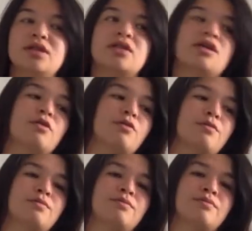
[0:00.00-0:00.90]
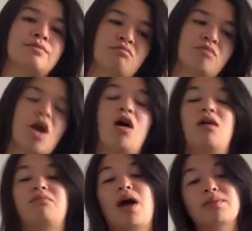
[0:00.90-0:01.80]
So,
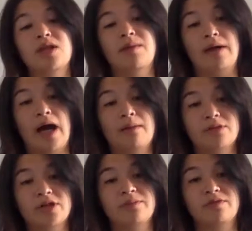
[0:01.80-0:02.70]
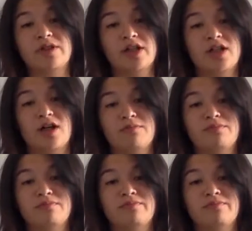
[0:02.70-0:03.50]
oh, probably the Aberdeen Marina Club